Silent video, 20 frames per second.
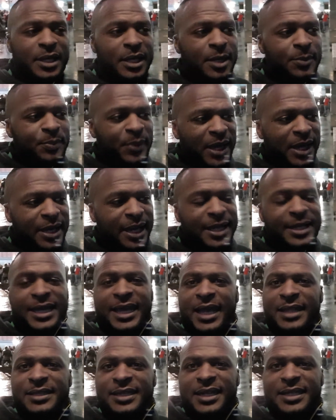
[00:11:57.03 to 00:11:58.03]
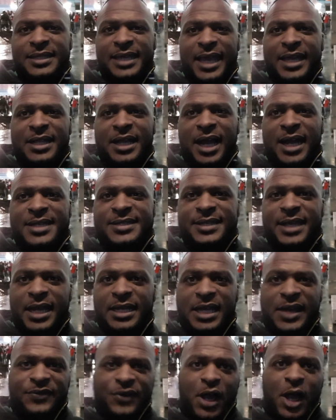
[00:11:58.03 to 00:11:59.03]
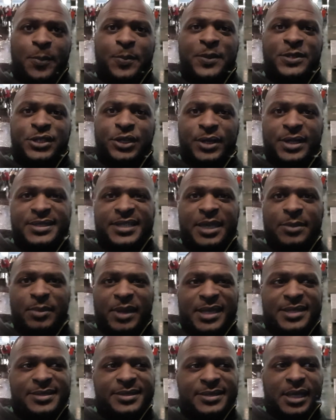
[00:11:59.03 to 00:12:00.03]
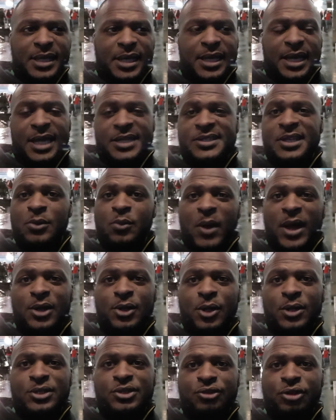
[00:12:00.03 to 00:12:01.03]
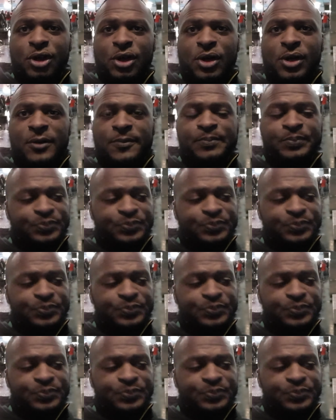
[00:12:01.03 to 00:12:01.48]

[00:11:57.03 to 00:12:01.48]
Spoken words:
But at the end of the day, guys, another opportunity missed. It's a 1-1 draw.